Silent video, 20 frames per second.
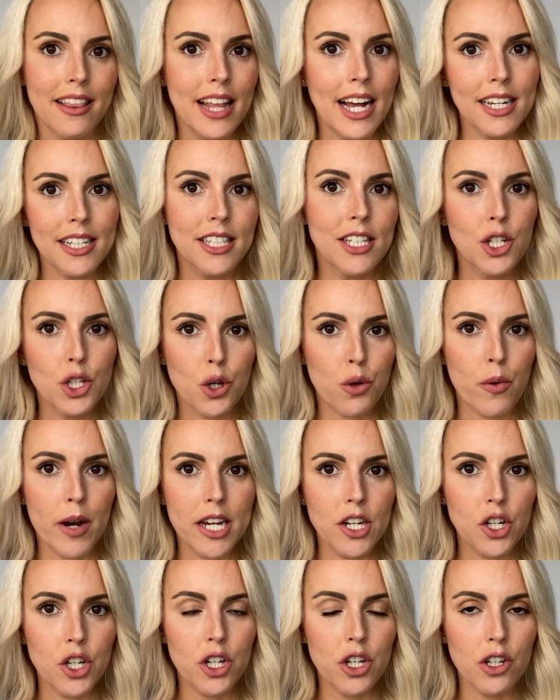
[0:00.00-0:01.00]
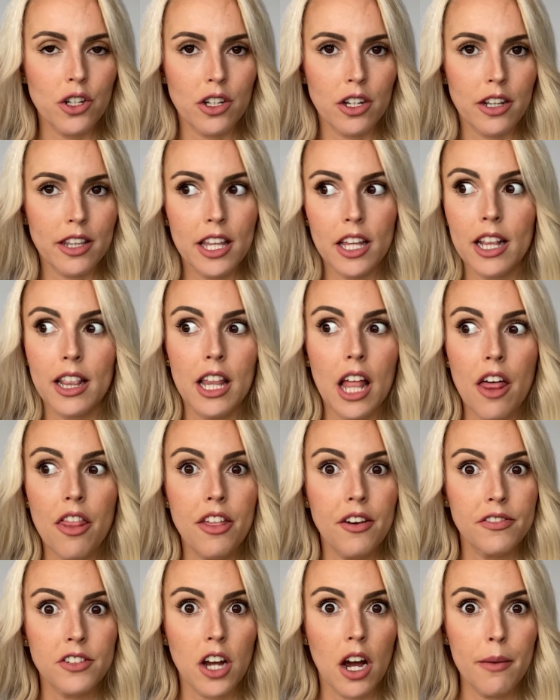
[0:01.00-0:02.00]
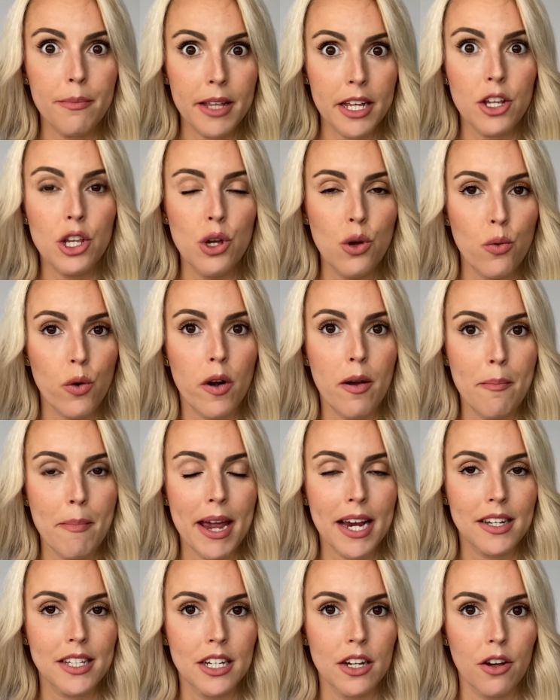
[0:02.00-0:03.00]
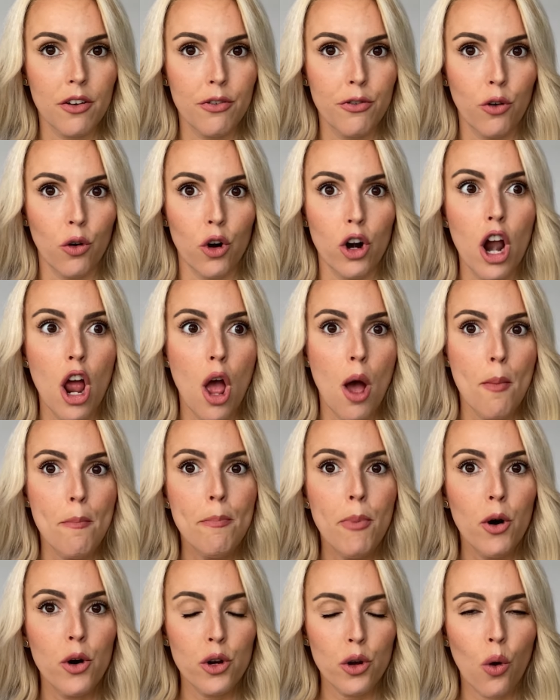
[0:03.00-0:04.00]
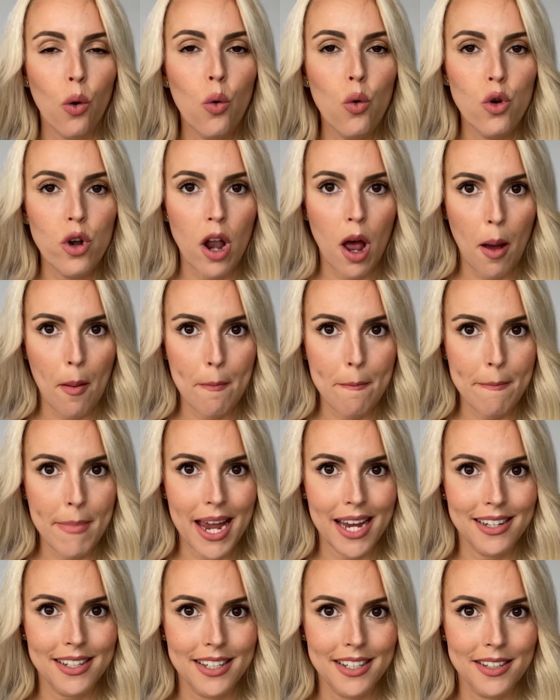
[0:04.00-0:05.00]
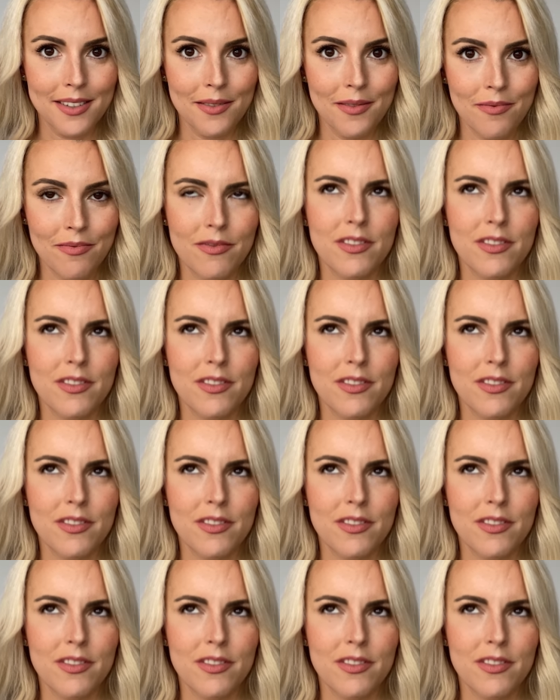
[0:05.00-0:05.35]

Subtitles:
That's the duration, the length of time that you were in Mexico for. Por un mes.